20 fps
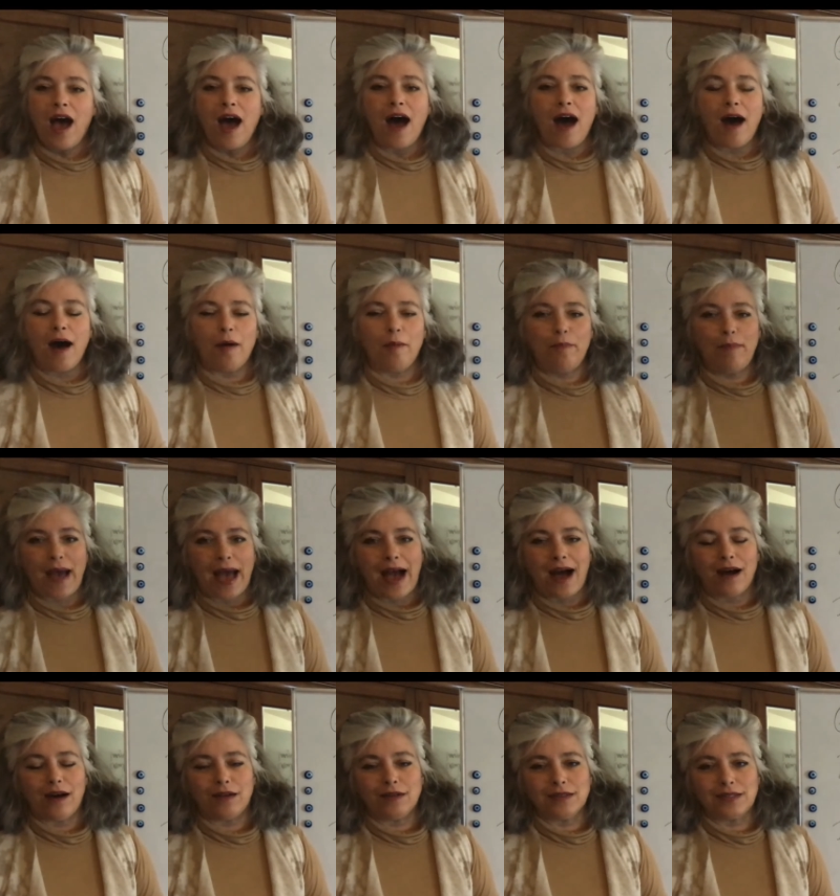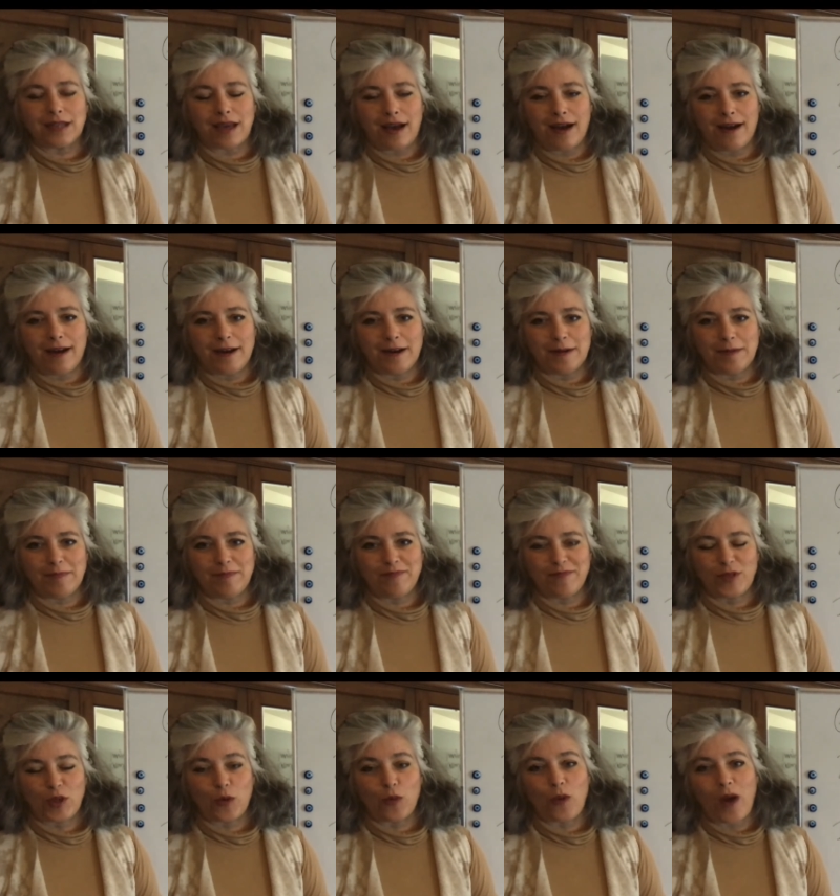about um,
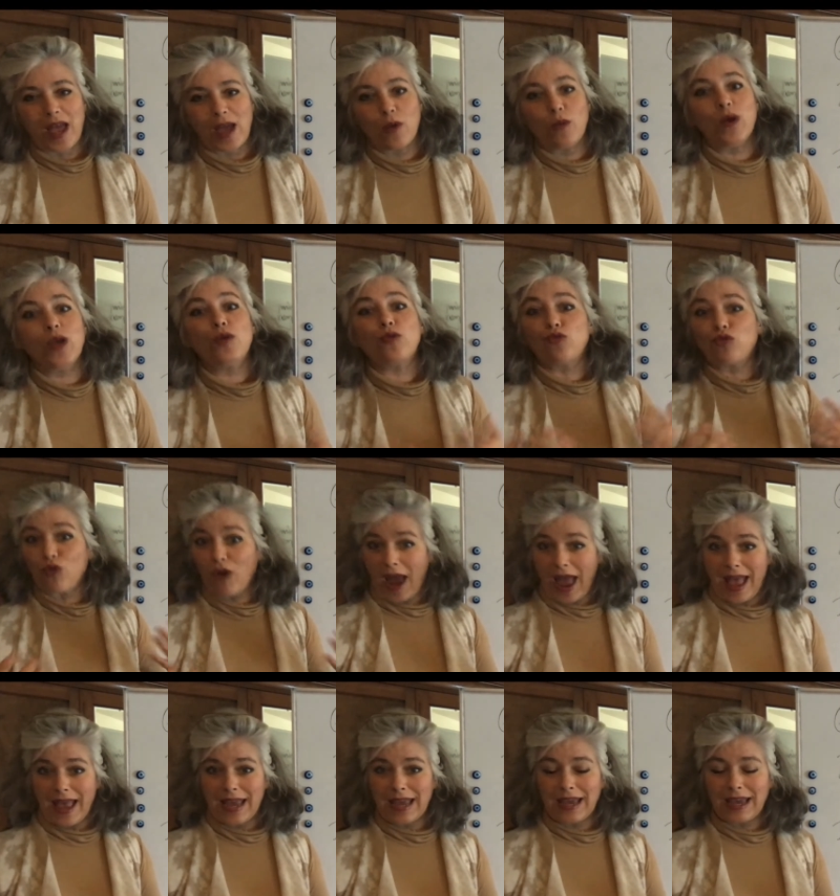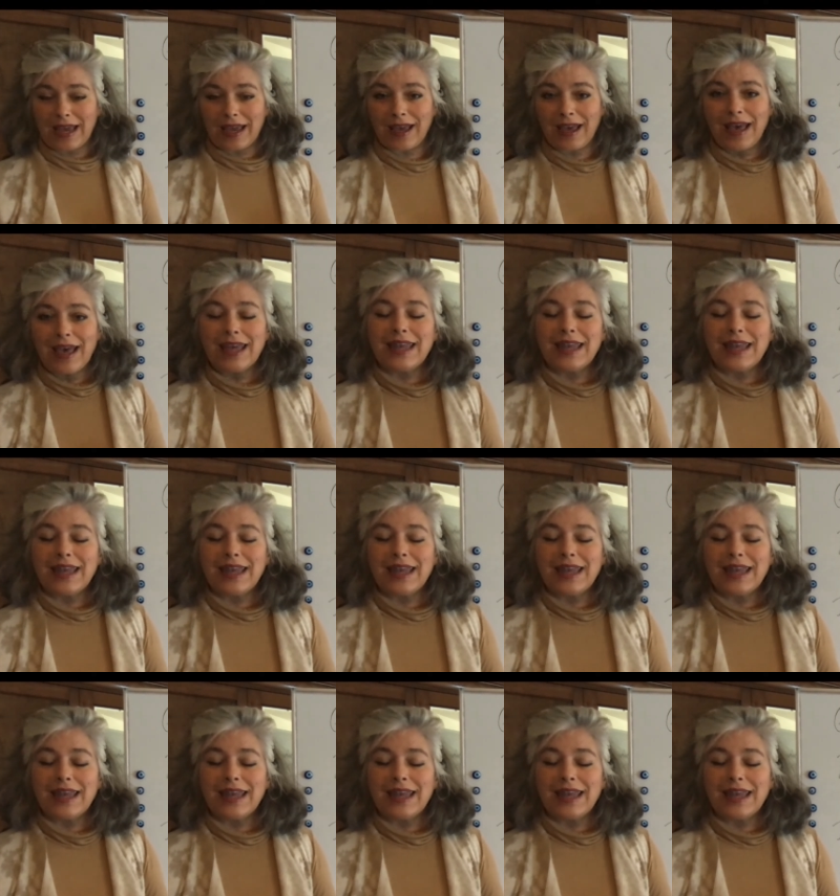the way we rank